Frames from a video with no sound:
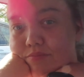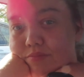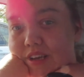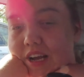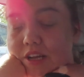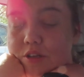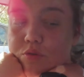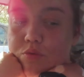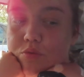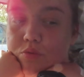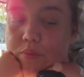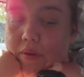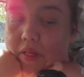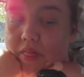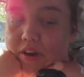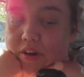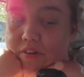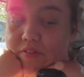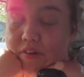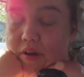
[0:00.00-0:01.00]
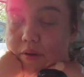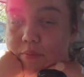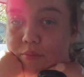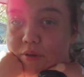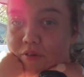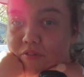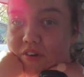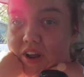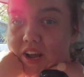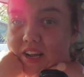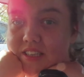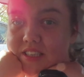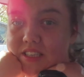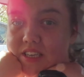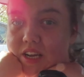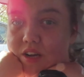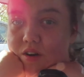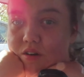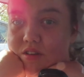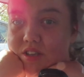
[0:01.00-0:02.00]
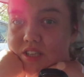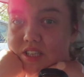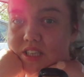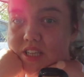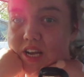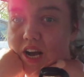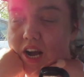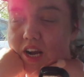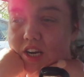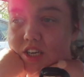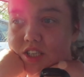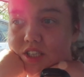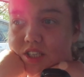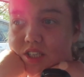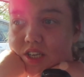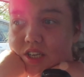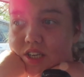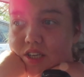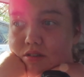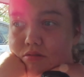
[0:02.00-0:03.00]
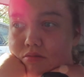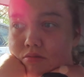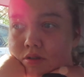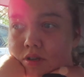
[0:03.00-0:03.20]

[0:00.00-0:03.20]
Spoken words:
don't know whether to film the Friday night or the Saturday.